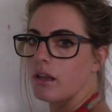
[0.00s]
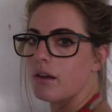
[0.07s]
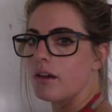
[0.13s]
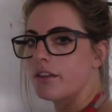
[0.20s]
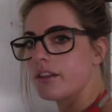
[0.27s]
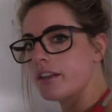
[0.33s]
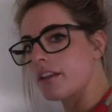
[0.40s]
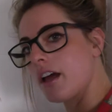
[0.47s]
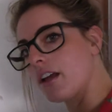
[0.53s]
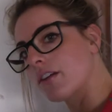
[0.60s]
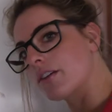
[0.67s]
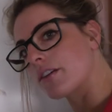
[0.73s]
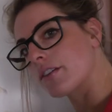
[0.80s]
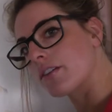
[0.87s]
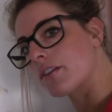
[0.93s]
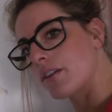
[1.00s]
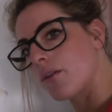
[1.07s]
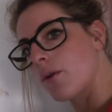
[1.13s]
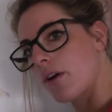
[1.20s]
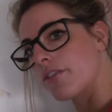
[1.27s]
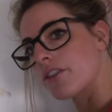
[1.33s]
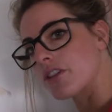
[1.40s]
I think that looks
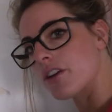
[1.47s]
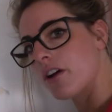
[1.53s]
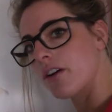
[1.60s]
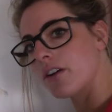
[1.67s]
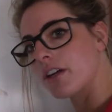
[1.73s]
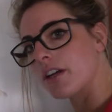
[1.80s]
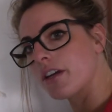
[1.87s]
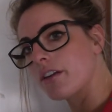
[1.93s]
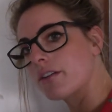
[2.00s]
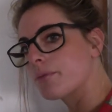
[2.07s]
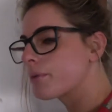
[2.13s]
quite sharky, to